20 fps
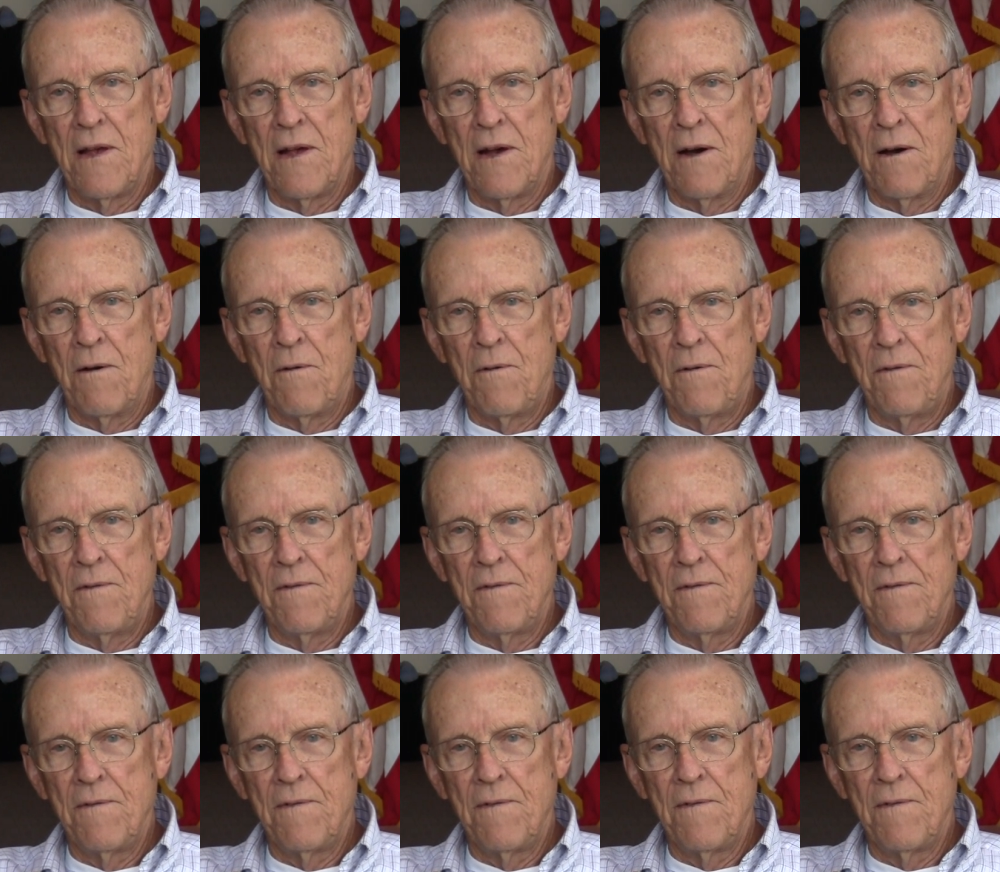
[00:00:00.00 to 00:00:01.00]
I
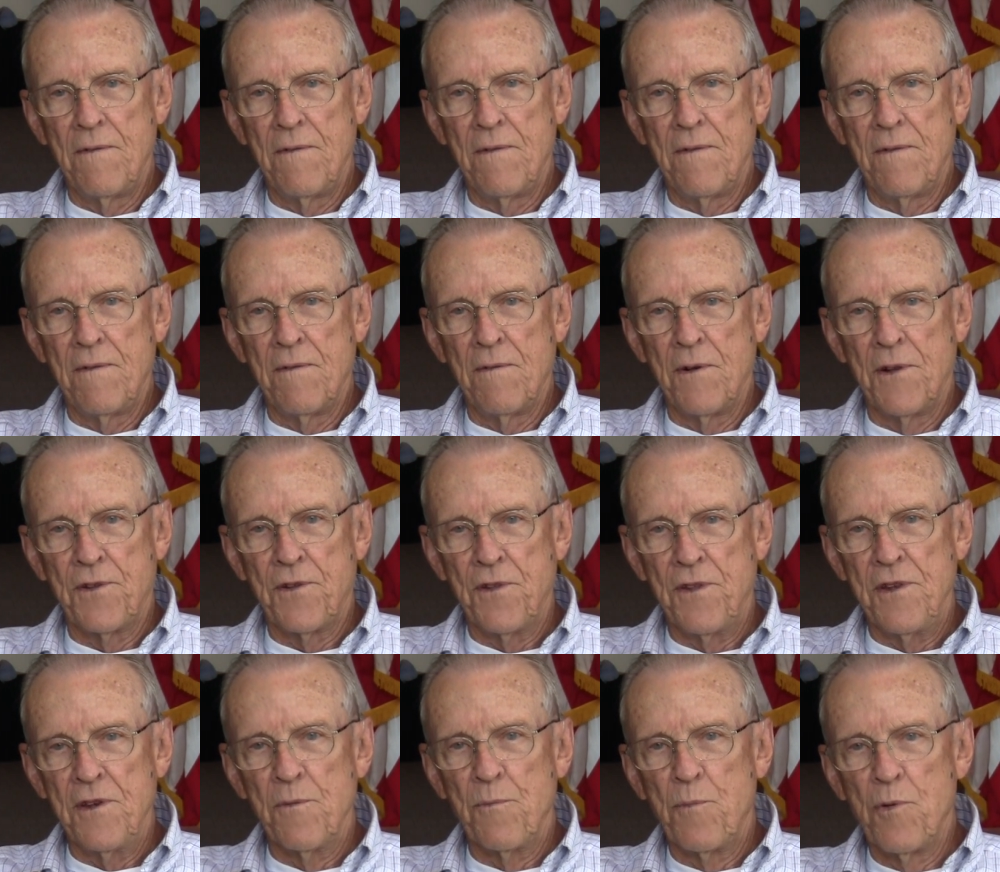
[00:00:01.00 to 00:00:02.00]
went to
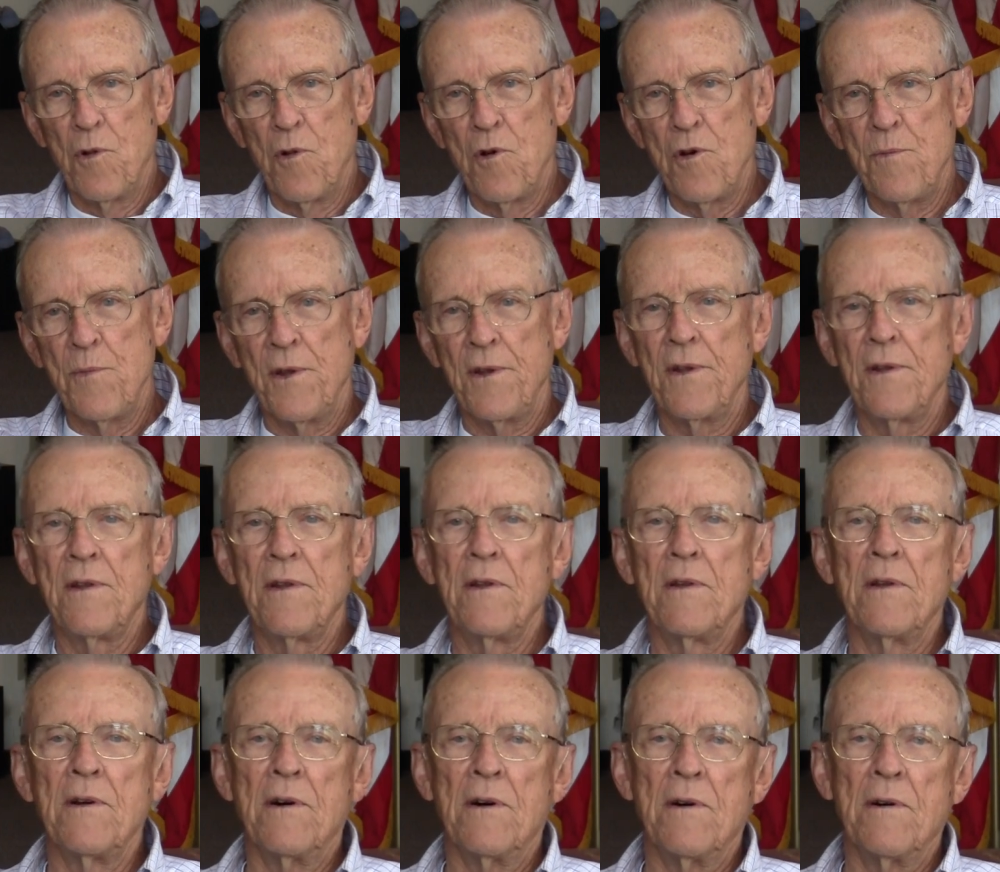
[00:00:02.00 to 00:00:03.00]
the employment
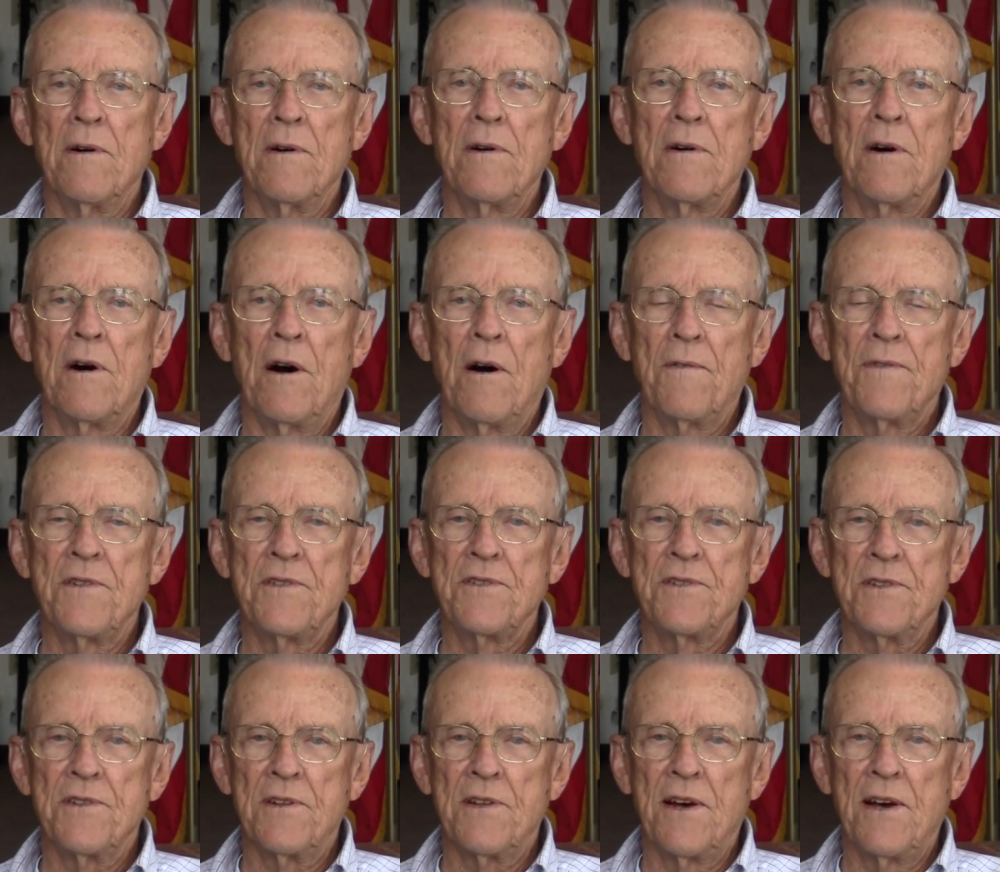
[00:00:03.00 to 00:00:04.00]
uh, office
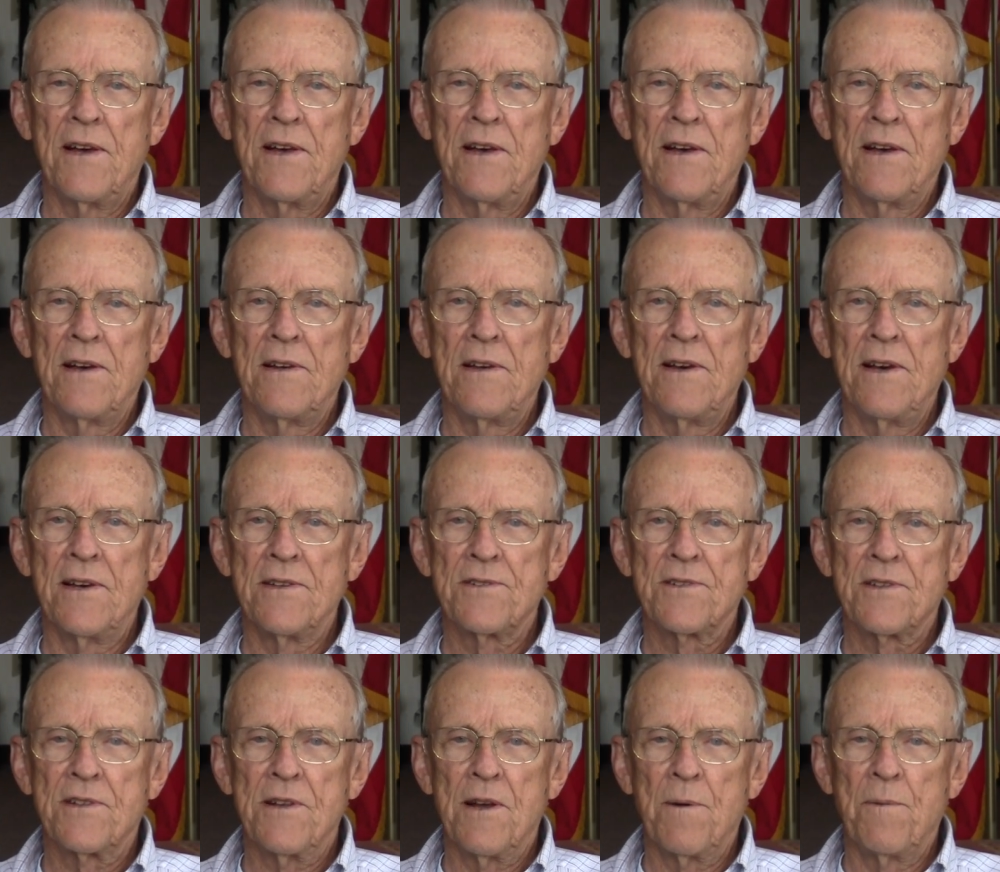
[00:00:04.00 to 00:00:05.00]
and I
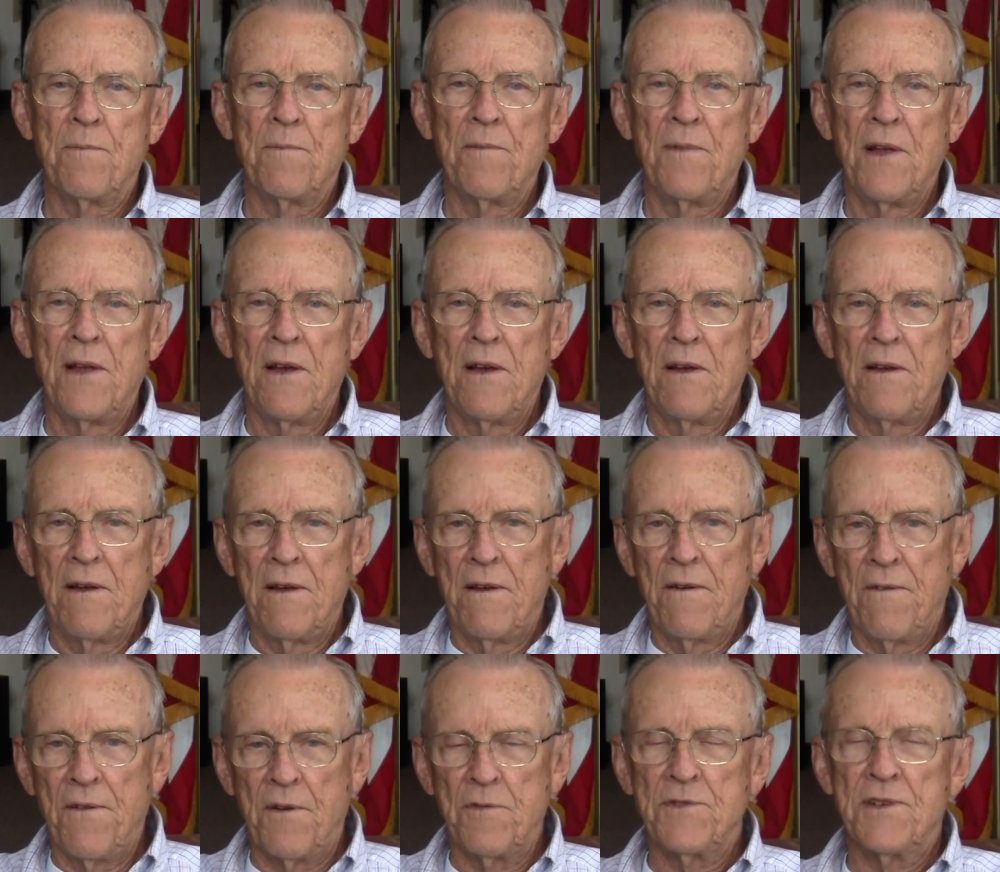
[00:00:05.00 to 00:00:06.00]
asked them
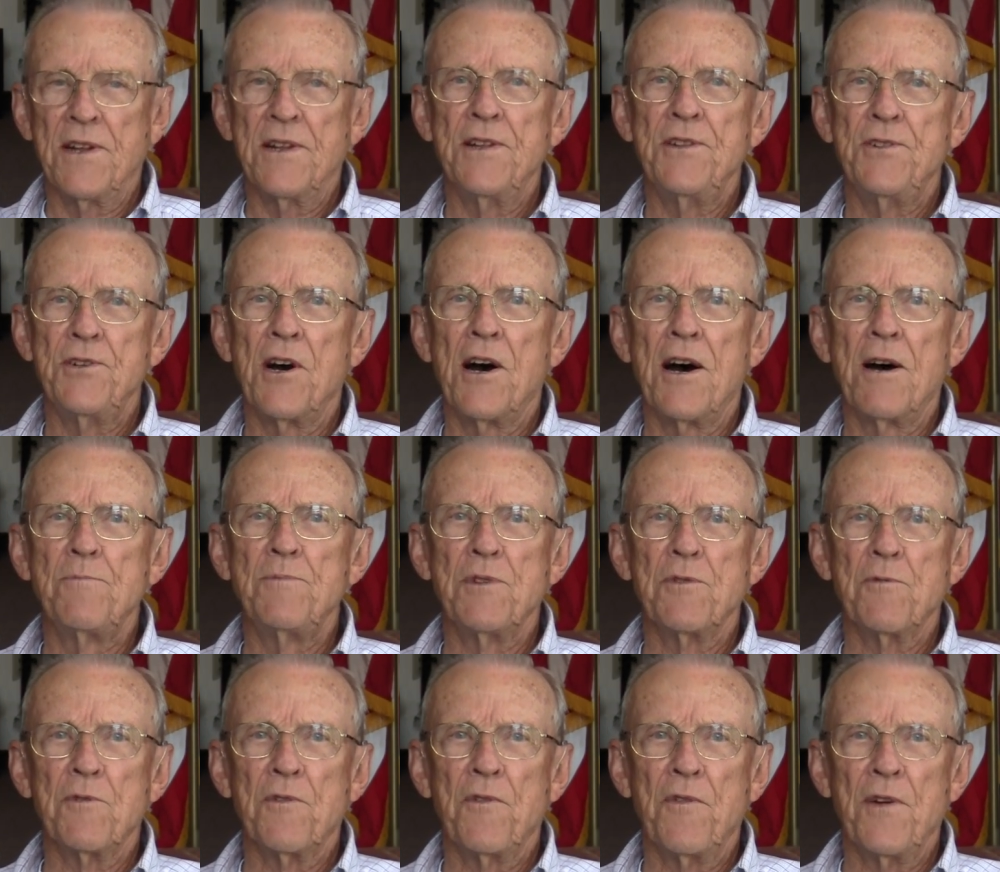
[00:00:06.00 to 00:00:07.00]
if there was any jobs that
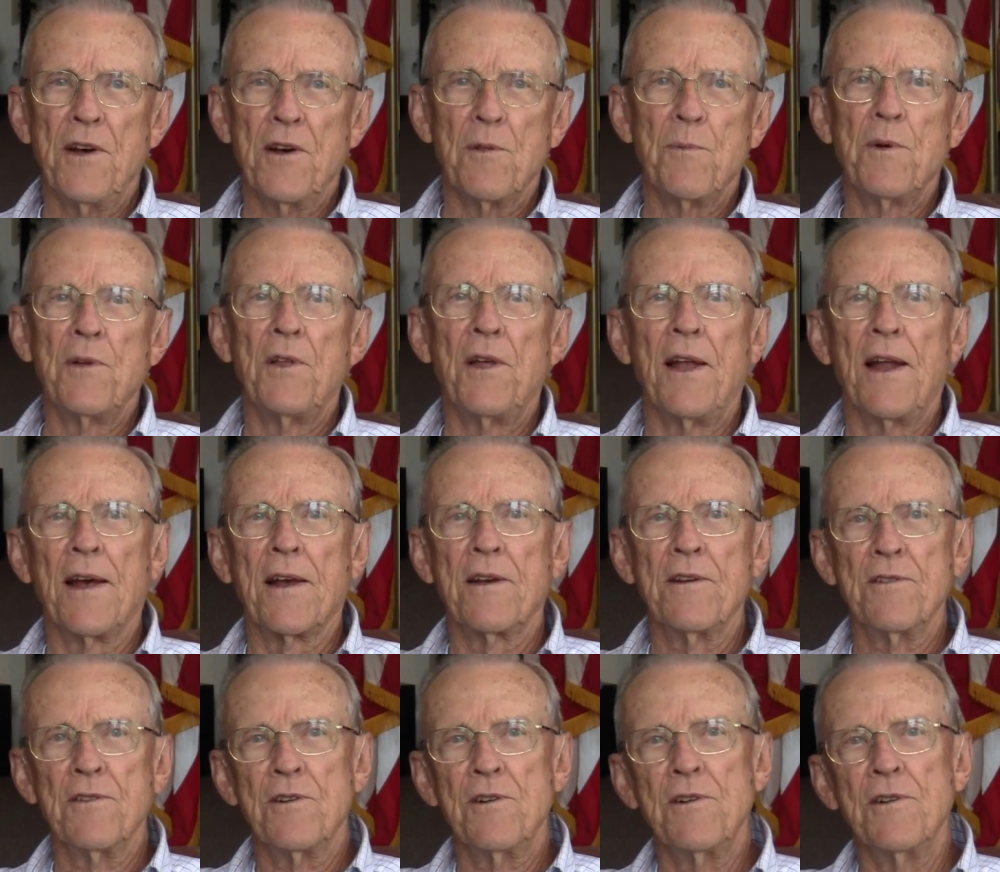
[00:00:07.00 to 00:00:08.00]
were available that I
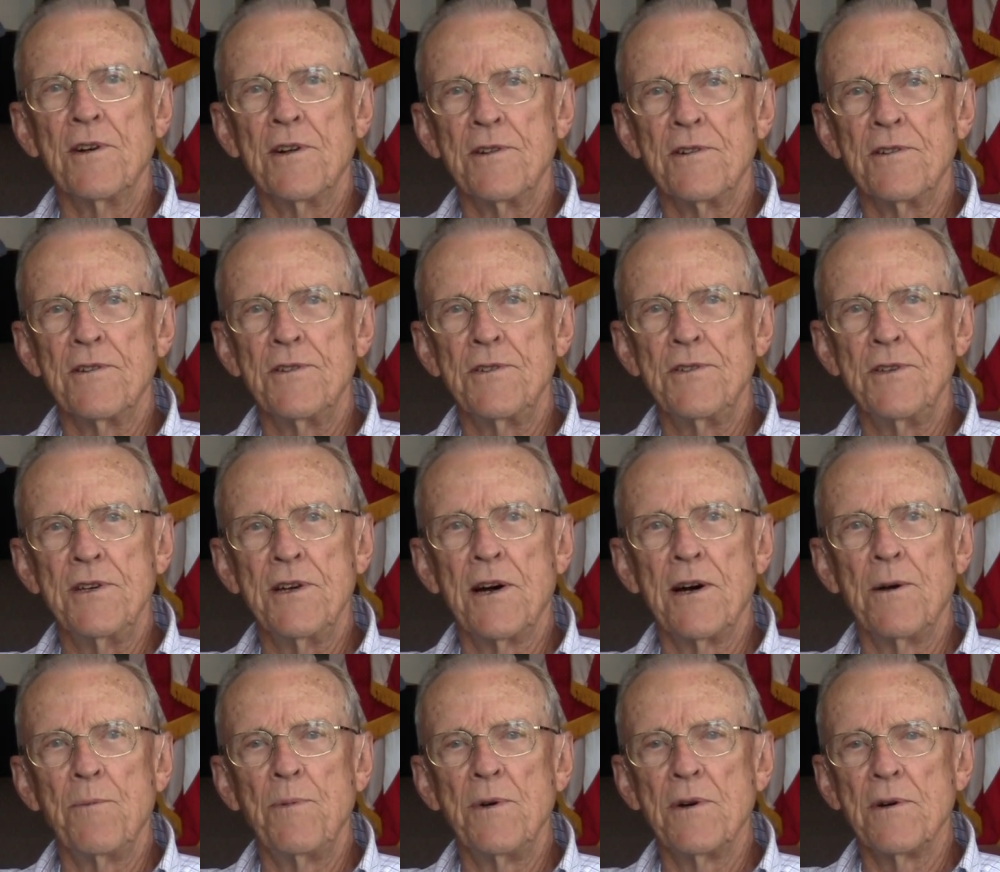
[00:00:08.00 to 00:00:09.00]
could learn under the
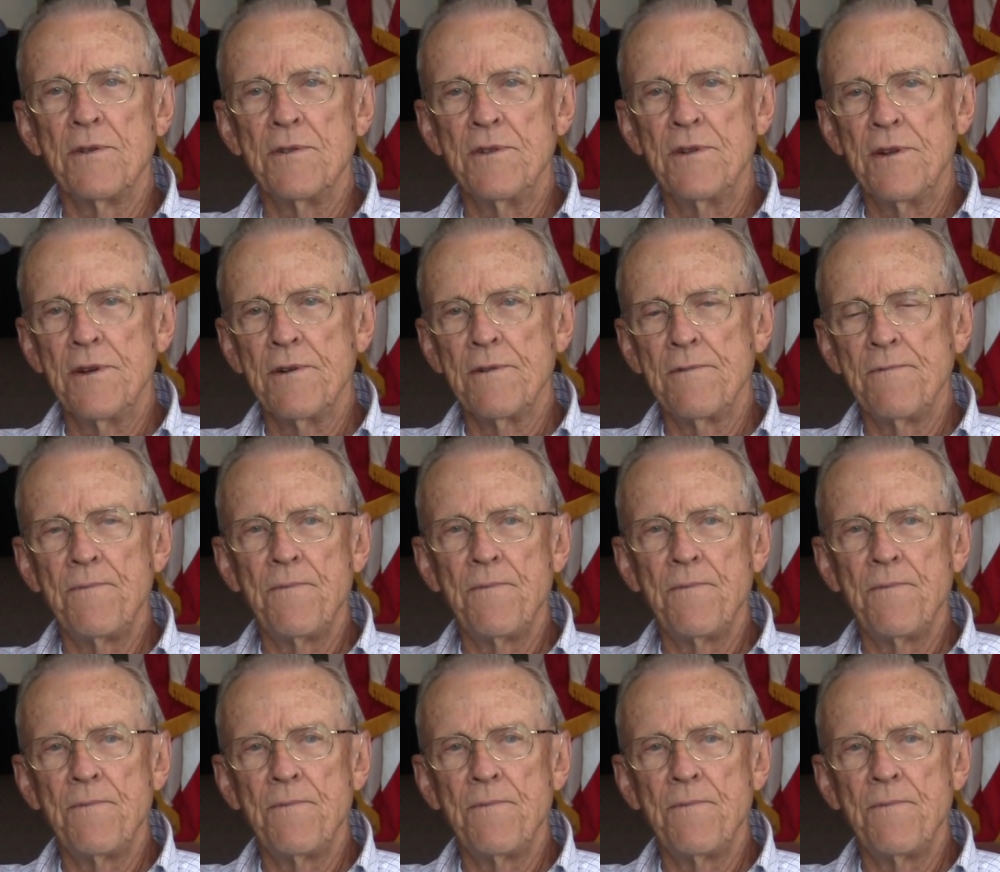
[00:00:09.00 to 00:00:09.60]
GI Bill, you know.